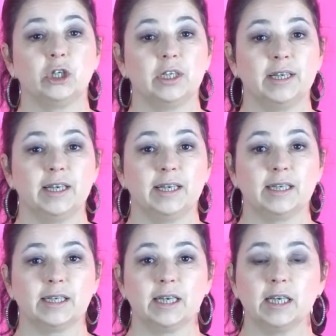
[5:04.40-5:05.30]

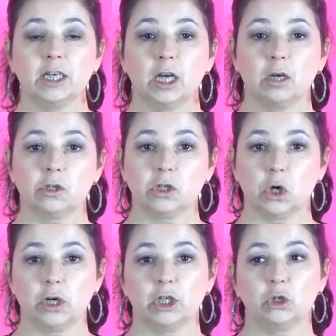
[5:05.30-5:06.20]
just,
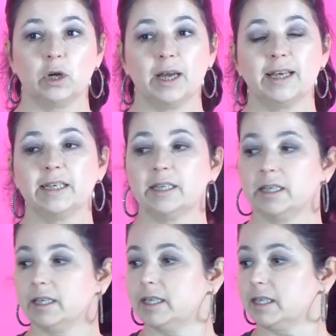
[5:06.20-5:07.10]
started trying to
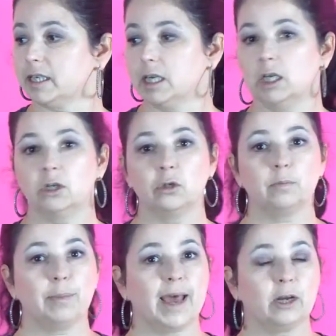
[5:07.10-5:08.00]
get
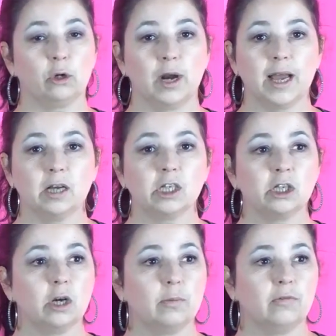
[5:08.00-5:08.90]
backgrounds.
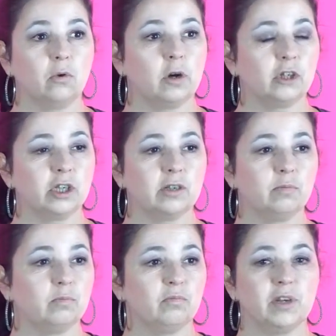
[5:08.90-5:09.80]
Before I was
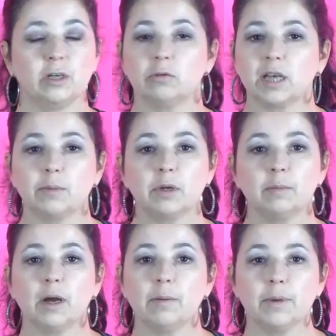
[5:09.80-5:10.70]
just videotaping in
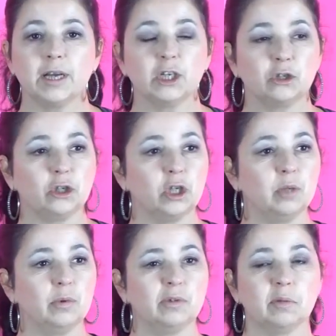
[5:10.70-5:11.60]
my
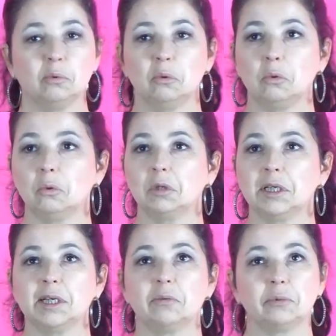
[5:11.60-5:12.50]
bedroom. It was a poor
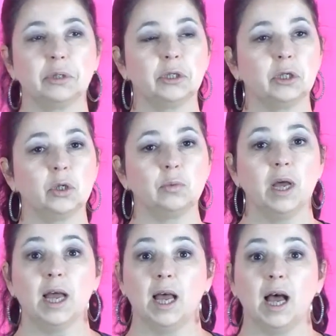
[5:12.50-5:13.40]
lit room.
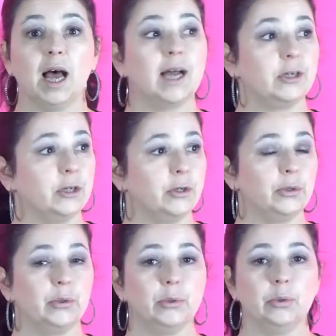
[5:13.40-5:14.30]
I
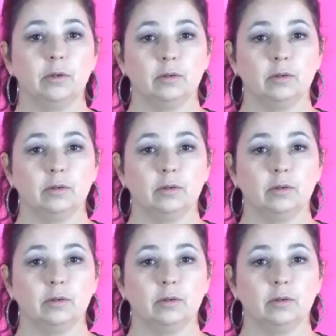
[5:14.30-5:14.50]
do